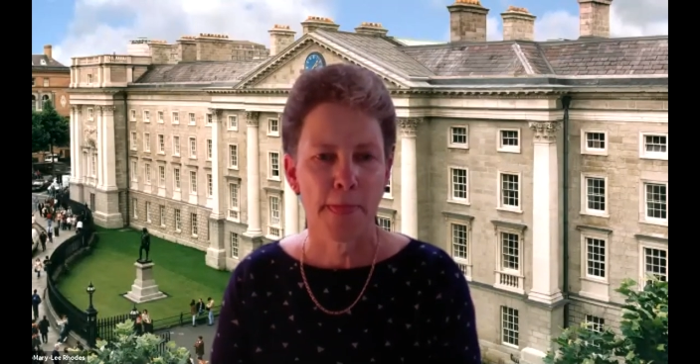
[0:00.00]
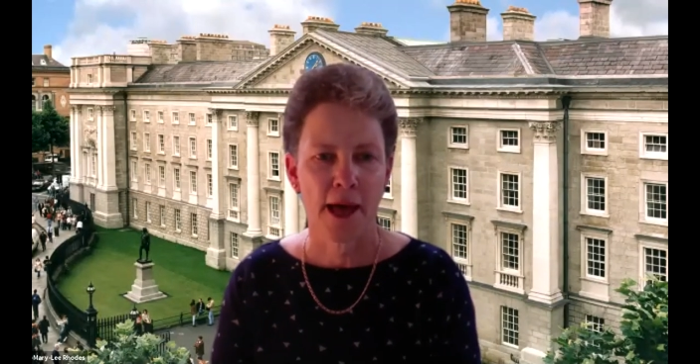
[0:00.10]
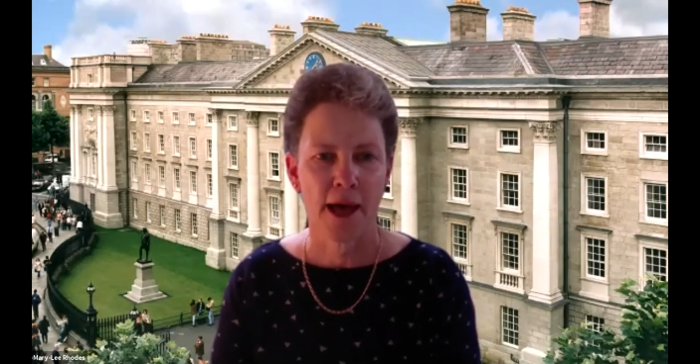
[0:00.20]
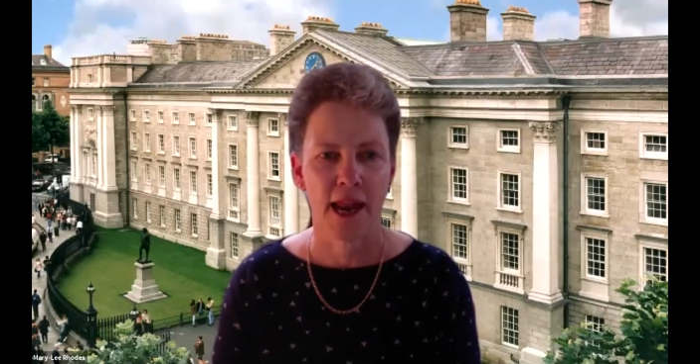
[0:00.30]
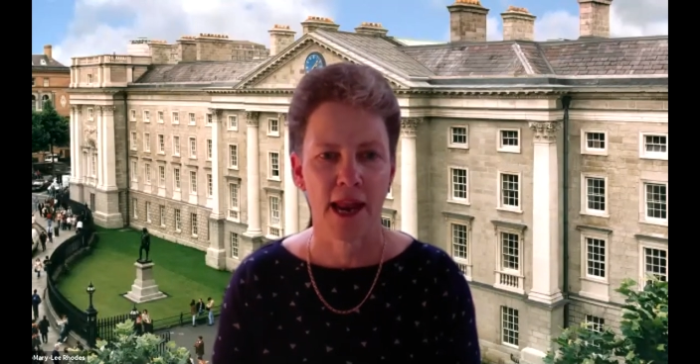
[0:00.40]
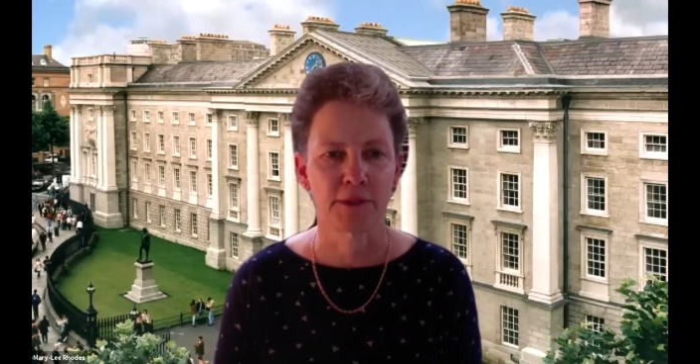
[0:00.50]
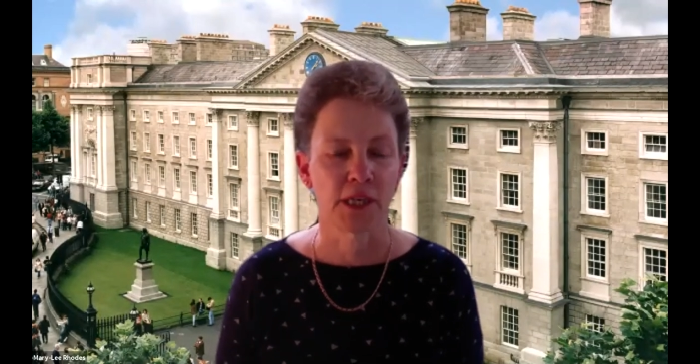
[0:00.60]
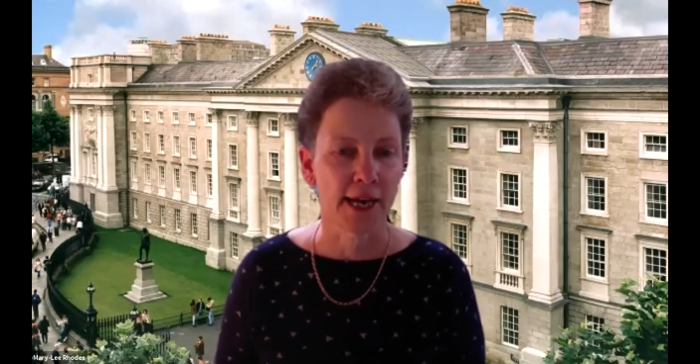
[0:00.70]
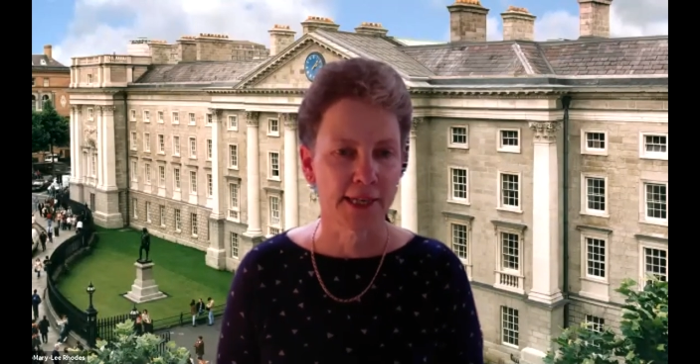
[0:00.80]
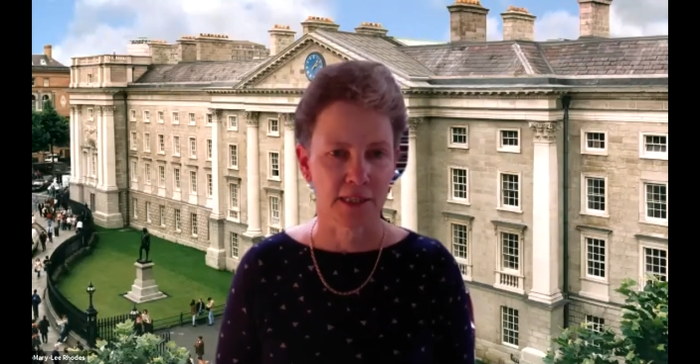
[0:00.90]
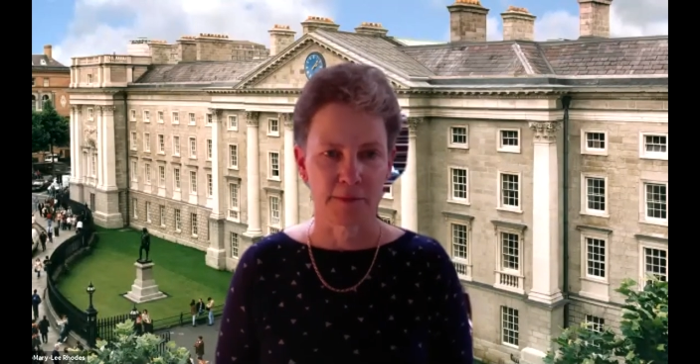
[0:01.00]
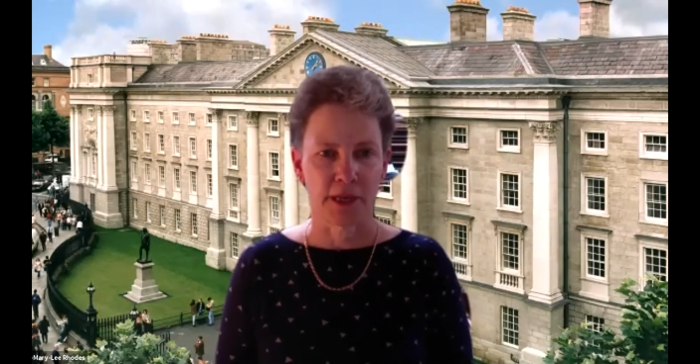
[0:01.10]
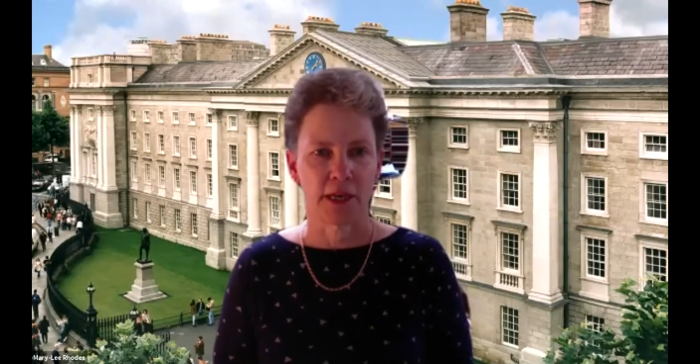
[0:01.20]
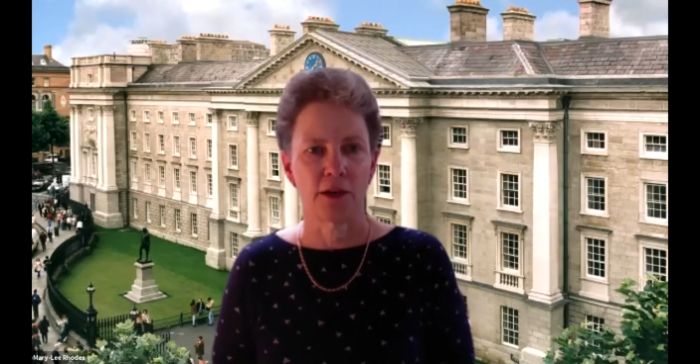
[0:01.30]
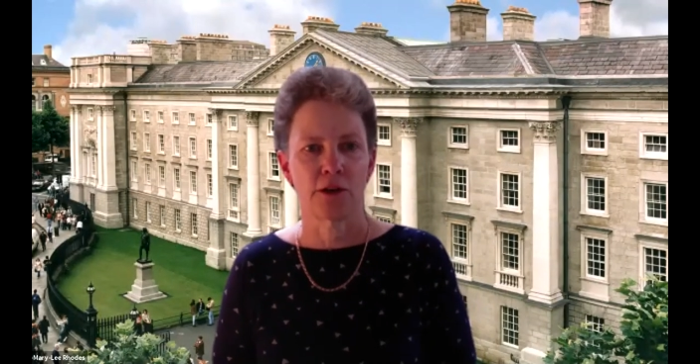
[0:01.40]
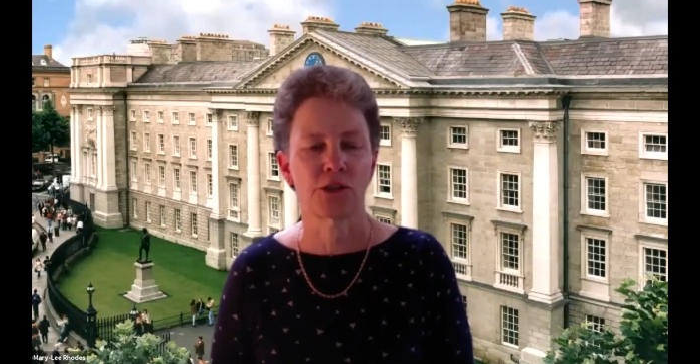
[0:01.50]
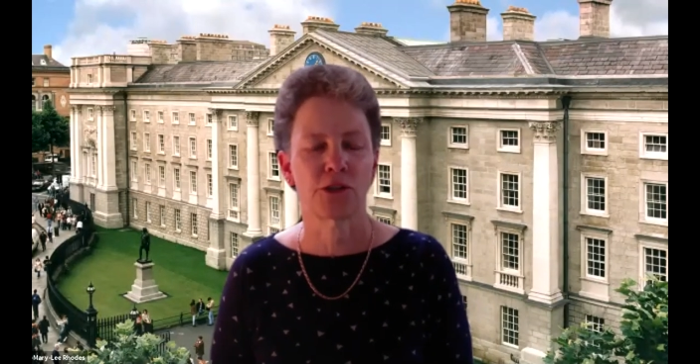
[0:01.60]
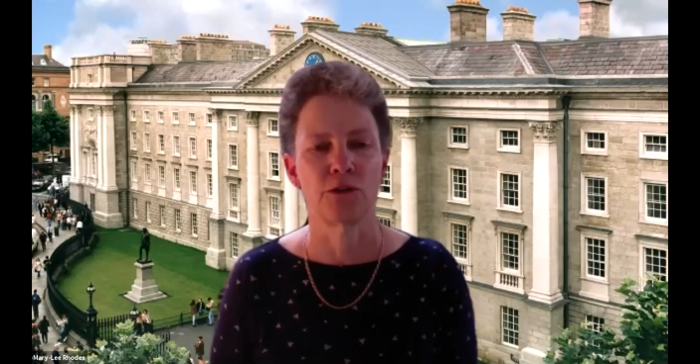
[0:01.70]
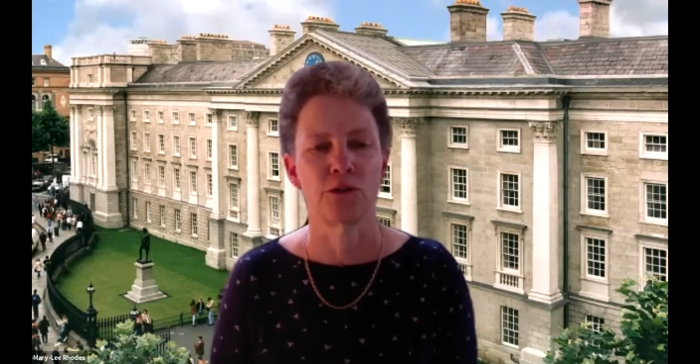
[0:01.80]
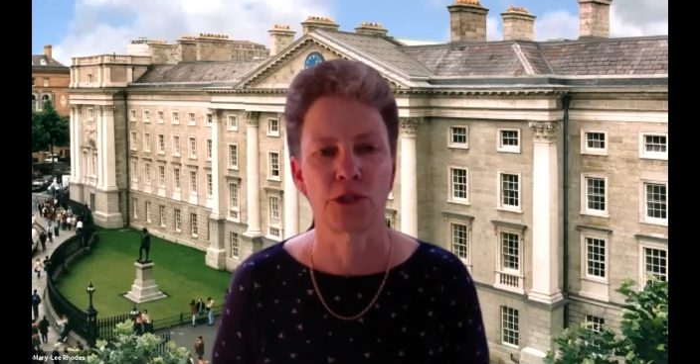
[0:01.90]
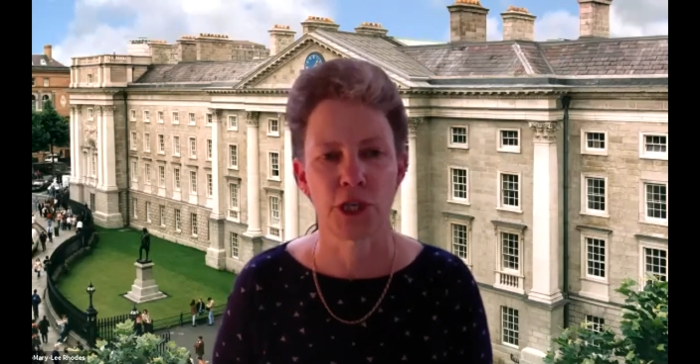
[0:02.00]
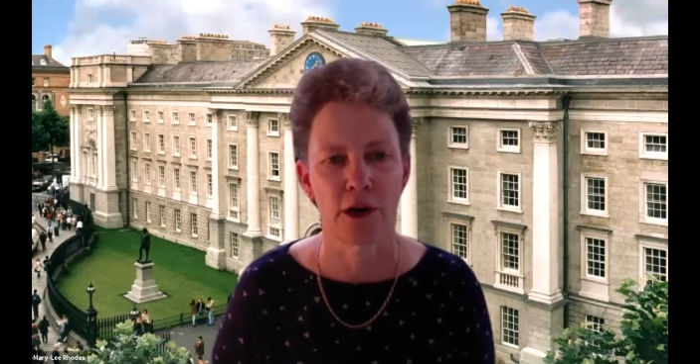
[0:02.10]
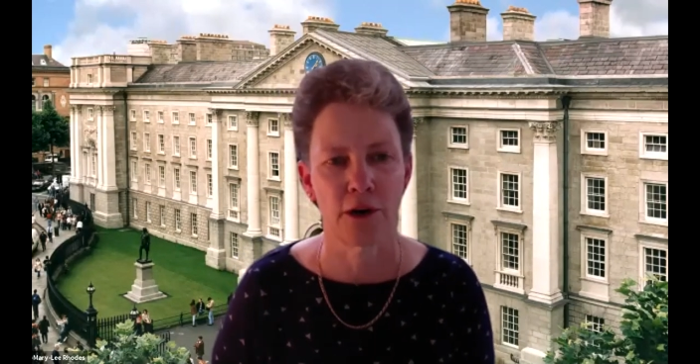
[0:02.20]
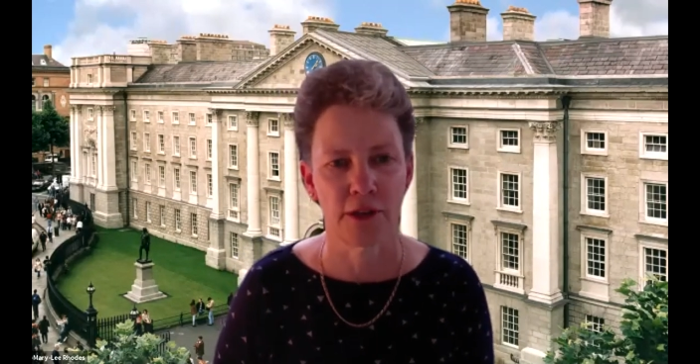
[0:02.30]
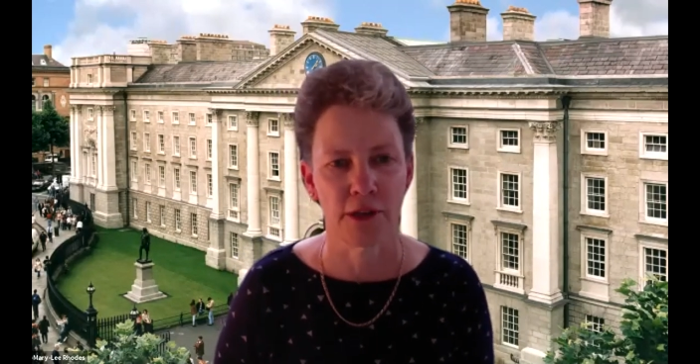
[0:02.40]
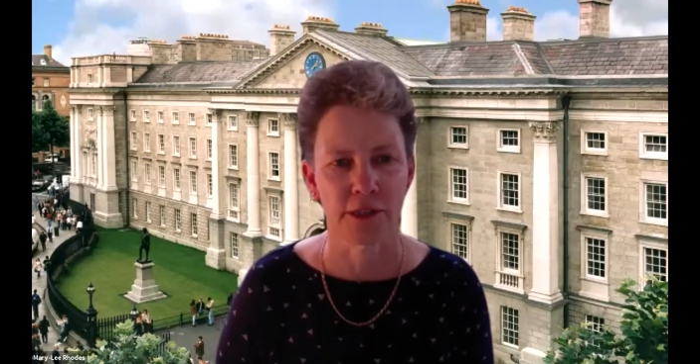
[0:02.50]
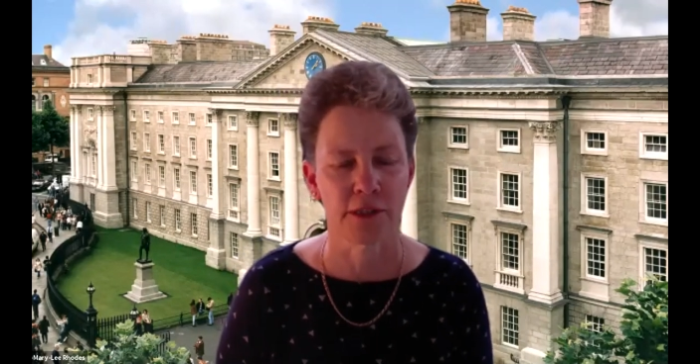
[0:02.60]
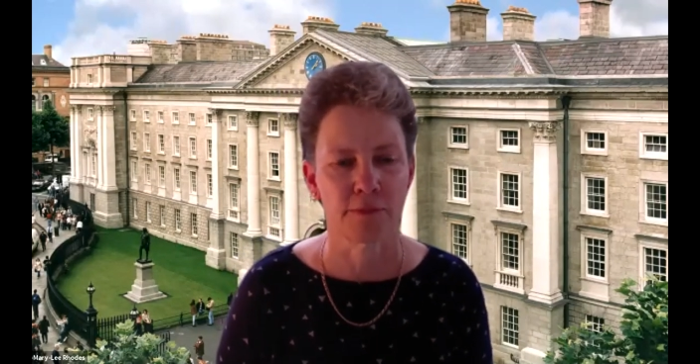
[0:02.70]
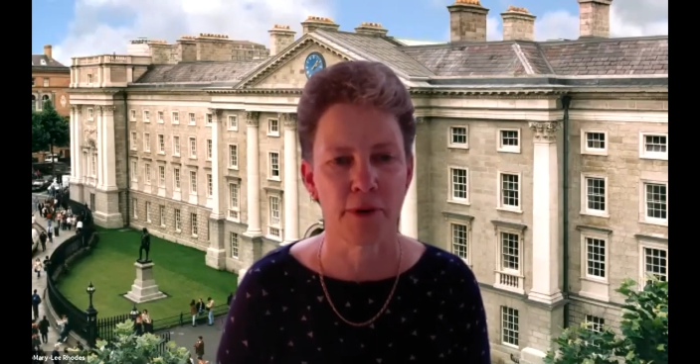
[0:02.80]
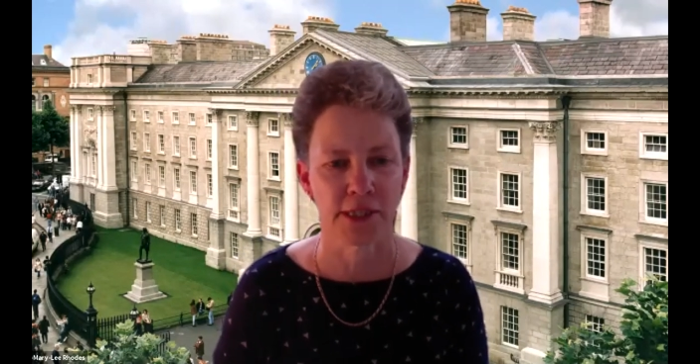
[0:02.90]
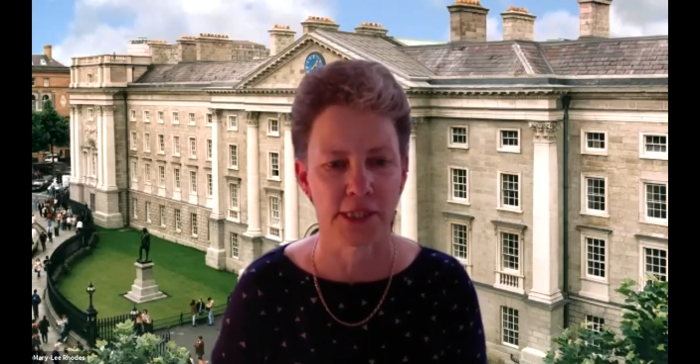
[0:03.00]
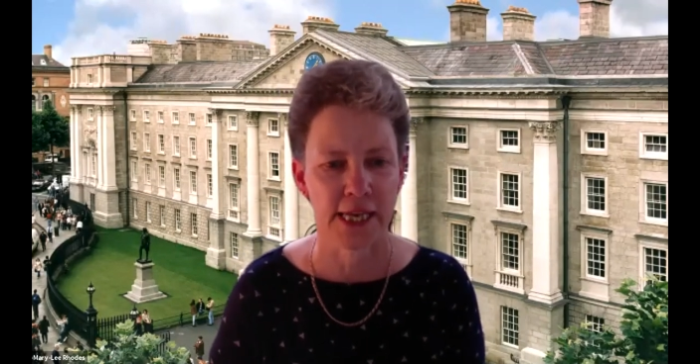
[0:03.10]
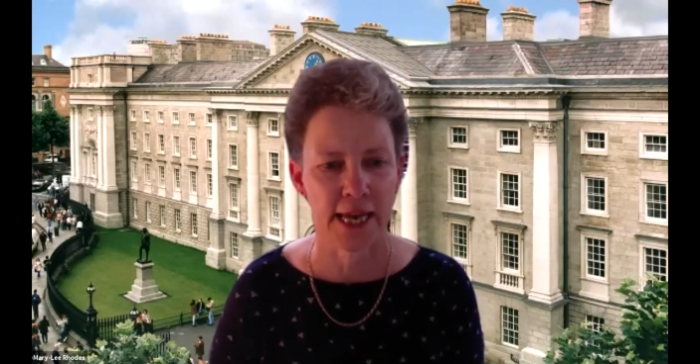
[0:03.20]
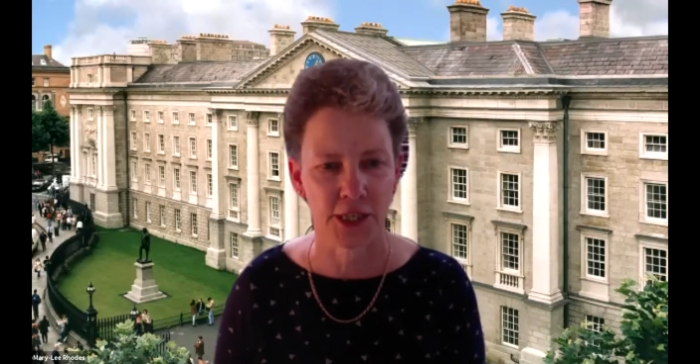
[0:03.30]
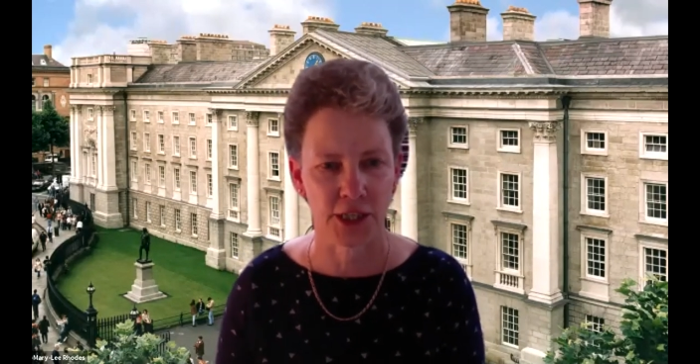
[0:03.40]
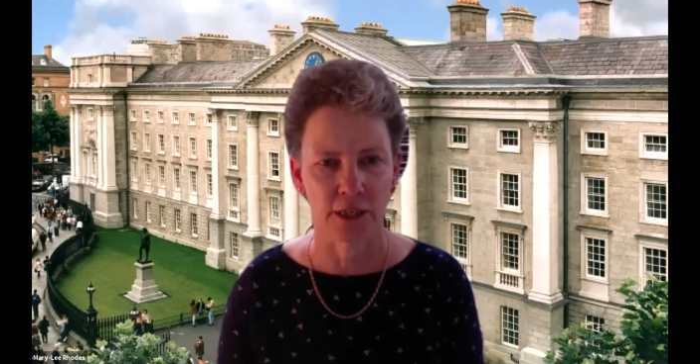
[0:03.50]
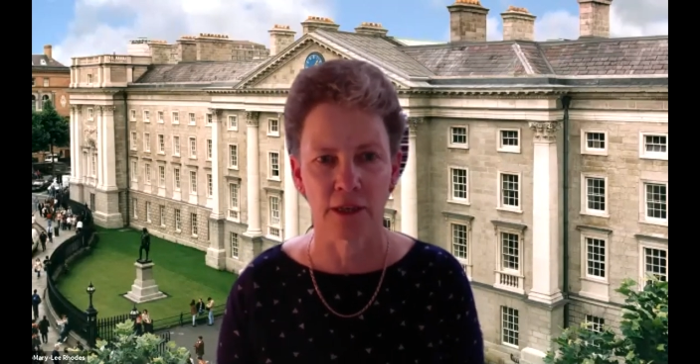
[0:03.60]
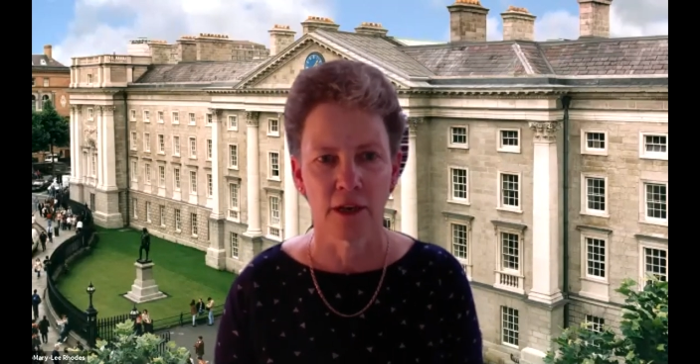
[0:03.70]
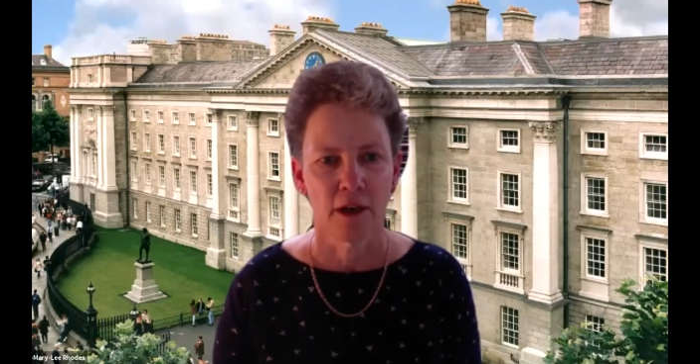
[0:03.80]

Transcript: Uh, and I'm delighted to be here to chair this presentation